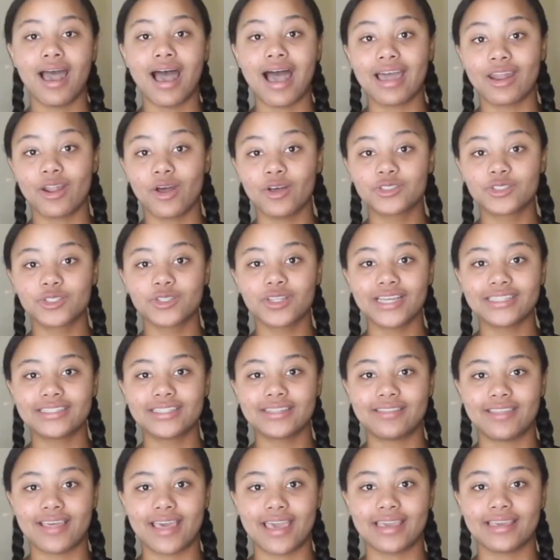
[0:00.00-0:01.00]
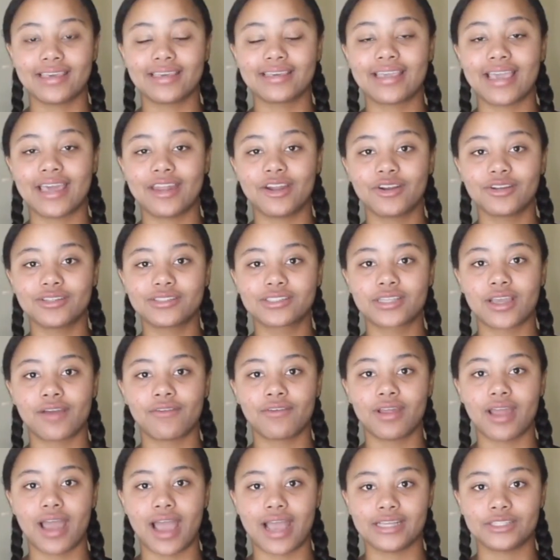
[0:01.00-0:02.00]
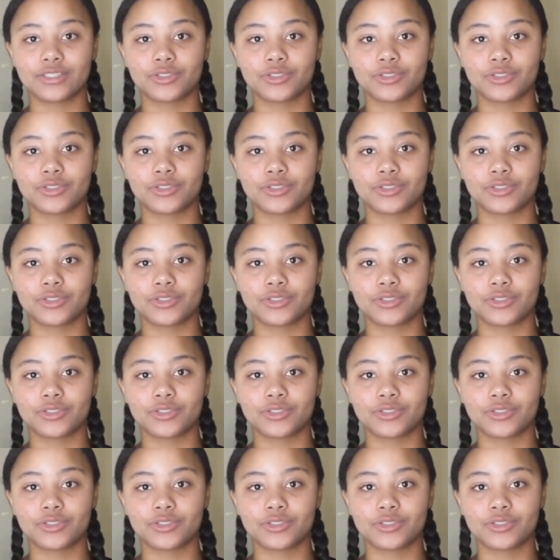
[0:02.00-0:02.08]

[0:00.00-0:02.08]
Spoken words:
I'd also like to thank Kenner Discovery High